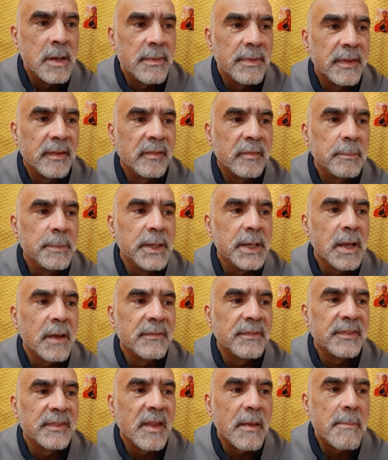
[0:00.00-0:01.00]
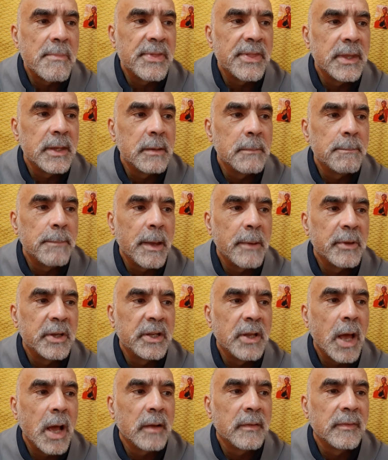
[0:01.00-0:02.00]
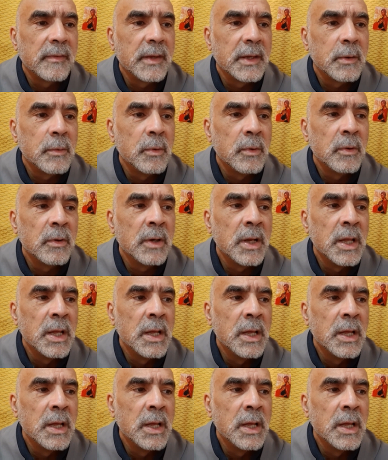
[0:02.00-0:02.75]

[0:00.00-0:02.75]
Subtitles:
They speak of something paradoxical,